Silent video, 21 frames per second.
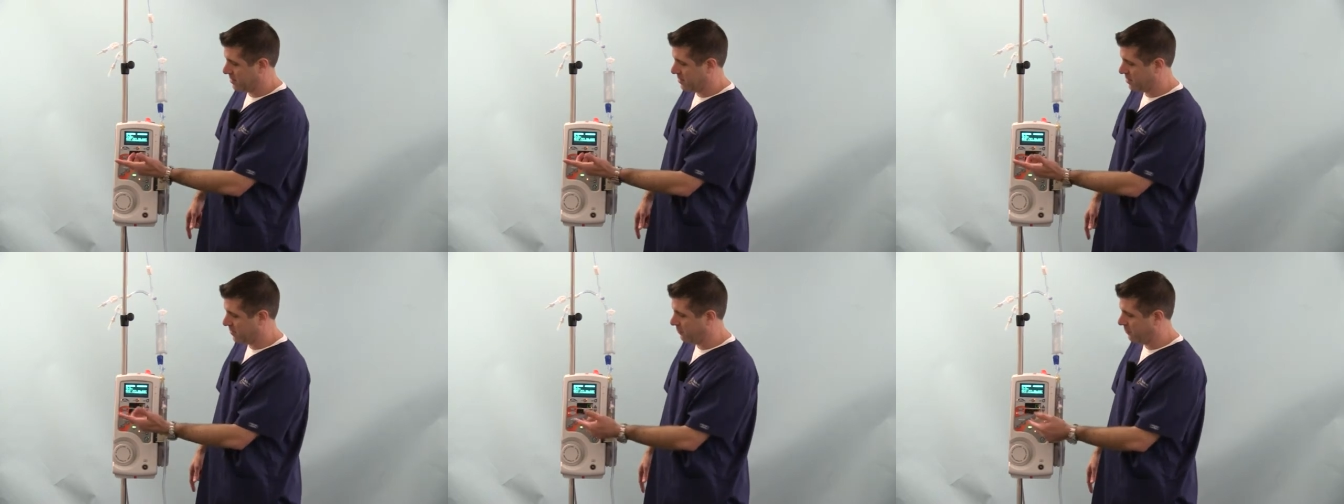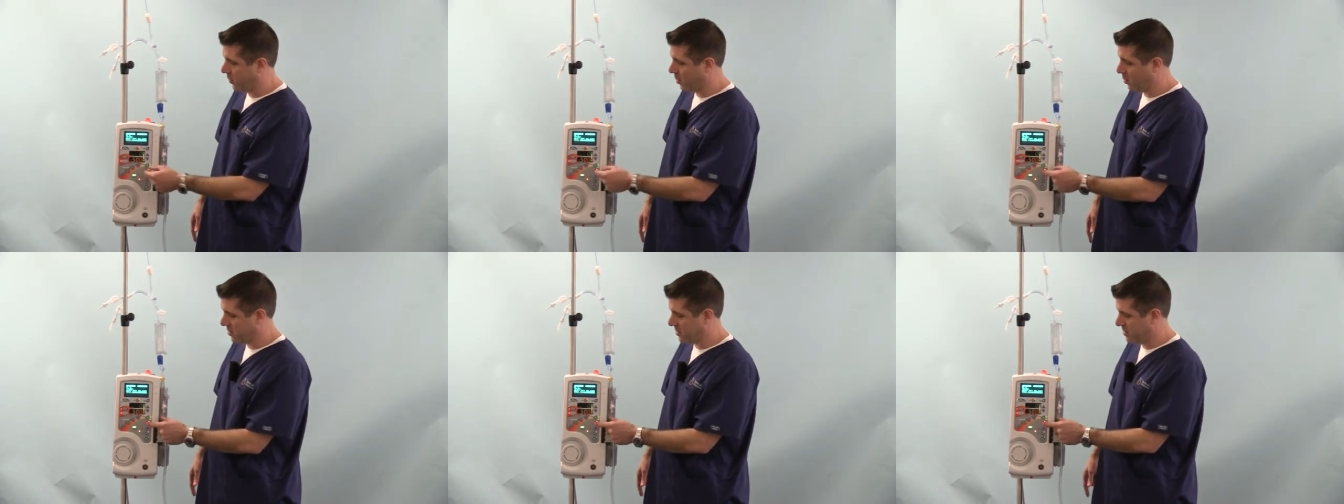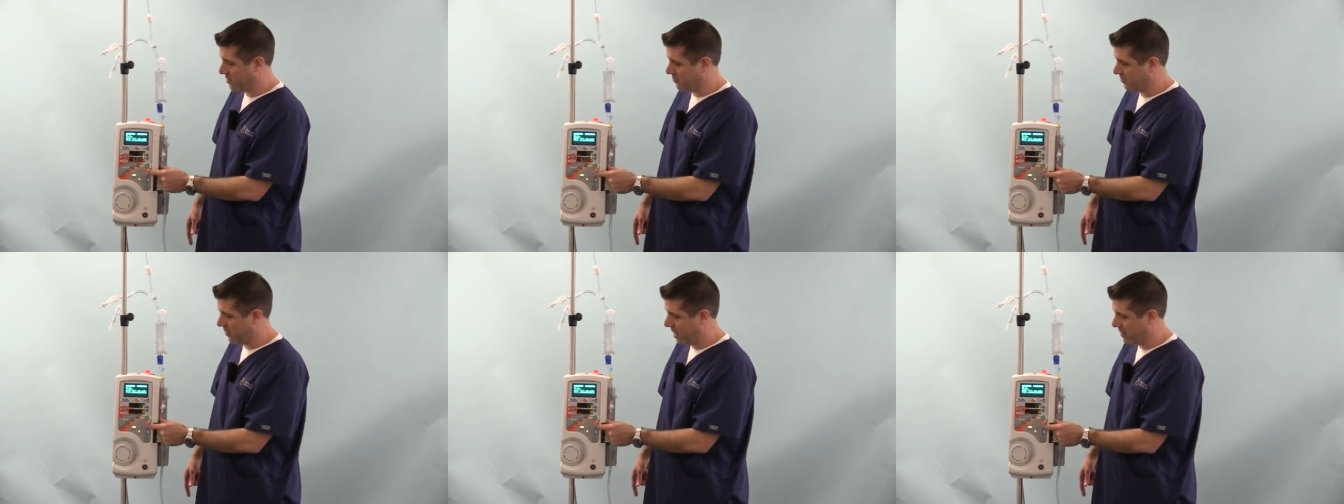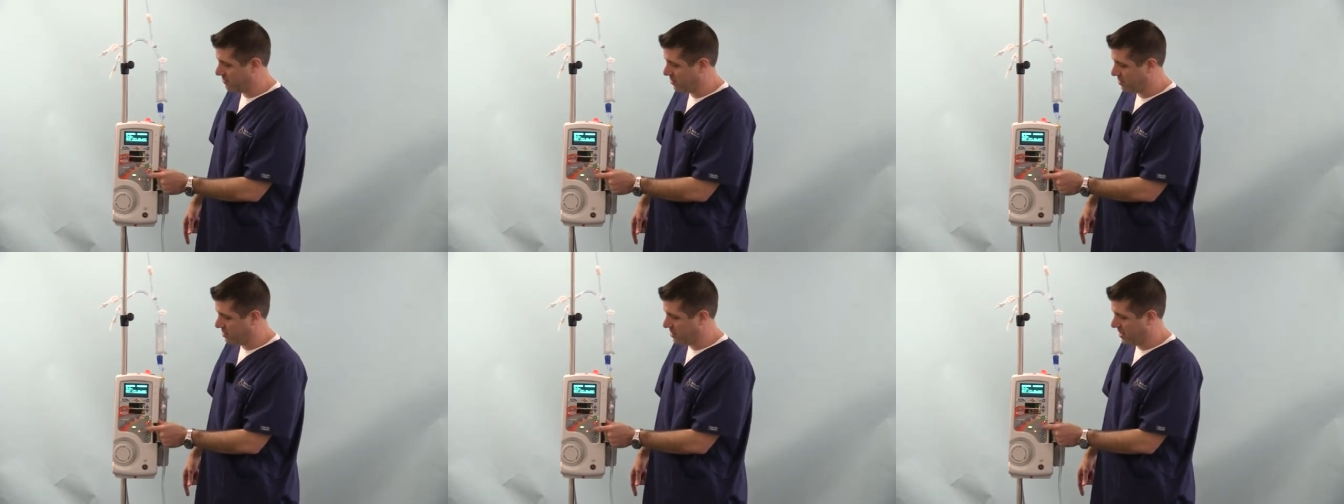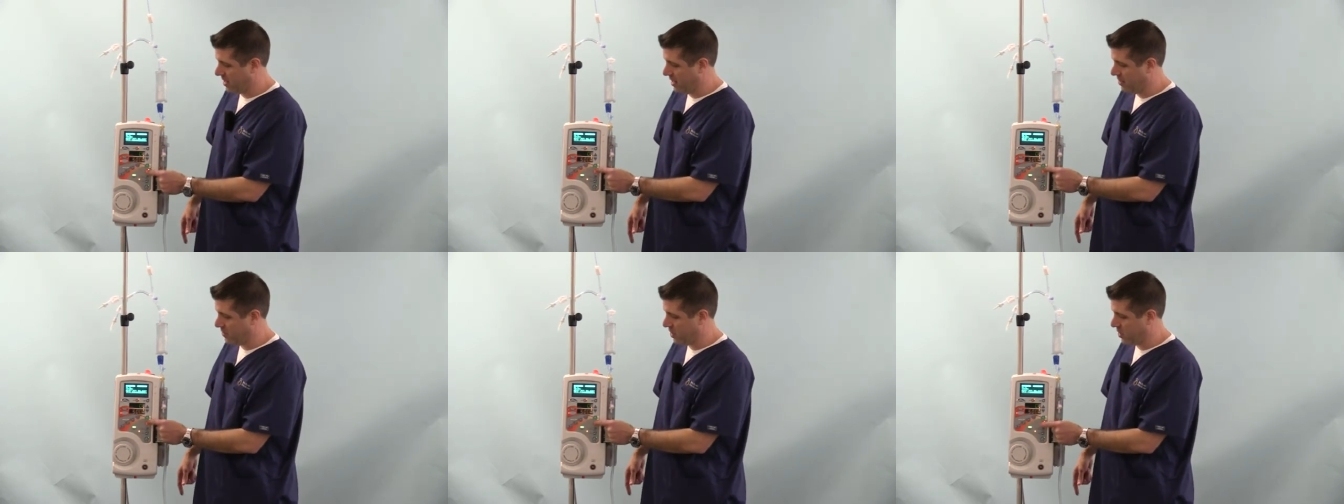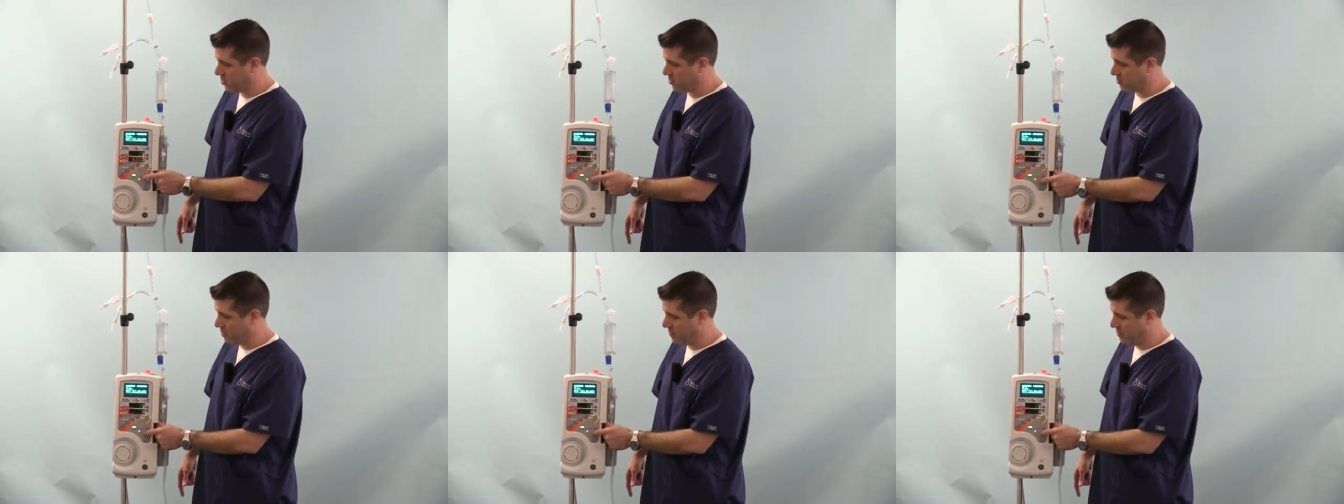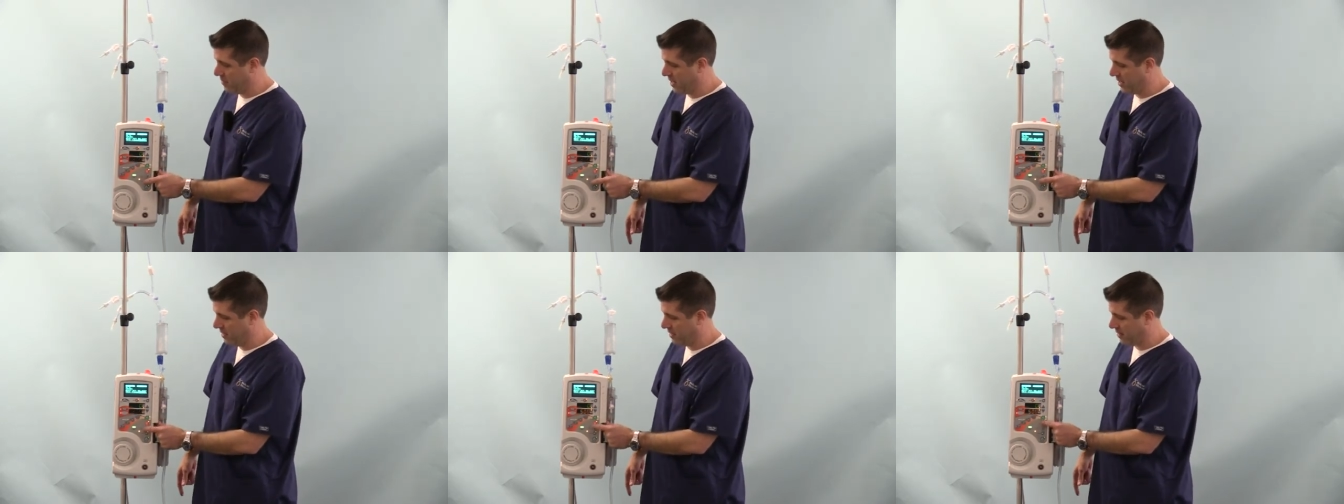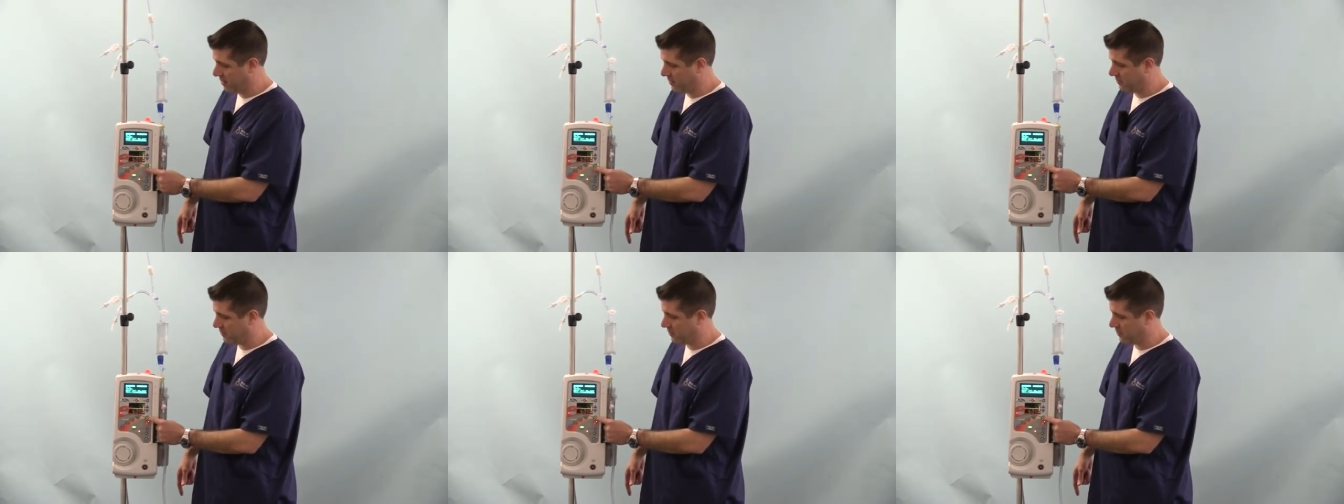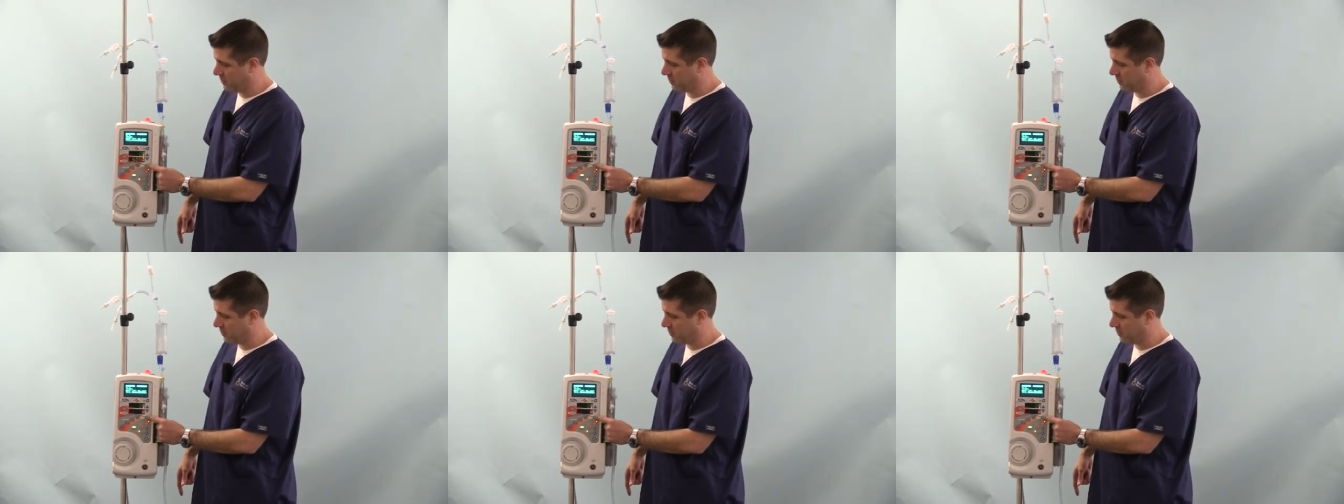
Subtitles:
Default is 500 mLs per minute.